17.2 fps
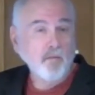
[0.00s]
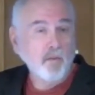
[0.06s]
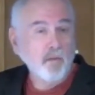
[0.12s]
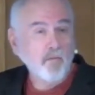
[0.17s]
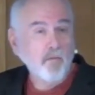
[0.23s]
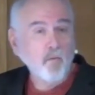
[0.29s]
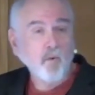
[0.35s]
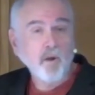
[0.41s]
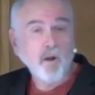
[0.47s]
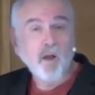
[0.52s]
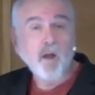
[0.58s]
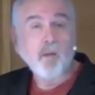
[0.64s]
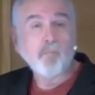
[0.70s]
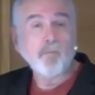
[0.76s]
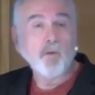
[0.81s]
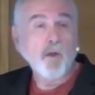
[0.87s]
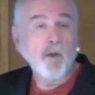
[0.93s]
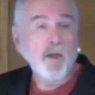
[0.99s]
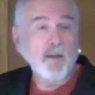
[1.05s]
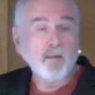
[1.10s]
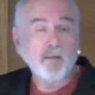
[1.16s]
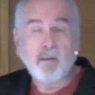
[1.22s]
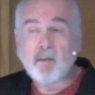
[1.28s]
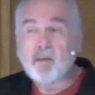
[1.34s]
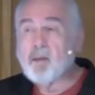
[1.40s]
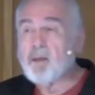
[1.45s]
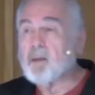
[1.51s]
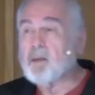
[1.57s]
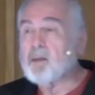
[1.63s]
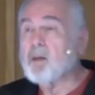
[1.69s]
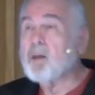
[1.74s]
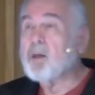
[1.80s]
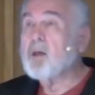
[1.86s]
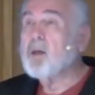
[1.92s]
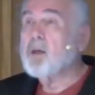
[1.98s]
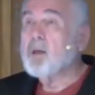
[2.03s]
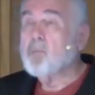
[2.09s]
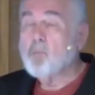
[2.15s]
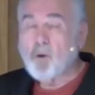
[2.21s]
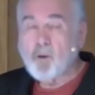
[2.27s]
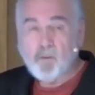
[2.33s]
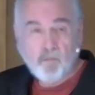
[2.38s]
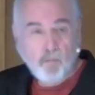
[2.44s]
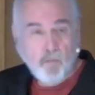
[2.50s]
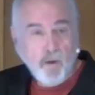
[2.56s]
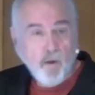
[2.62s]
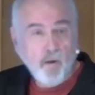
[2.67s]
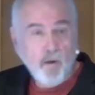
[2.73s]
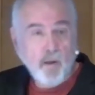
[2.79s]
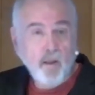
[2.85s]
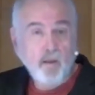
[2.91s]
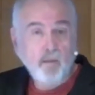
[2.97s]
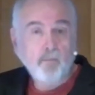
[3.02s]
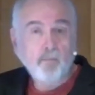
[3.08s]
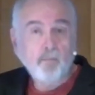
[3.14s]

if you want to up your ante in prosperity.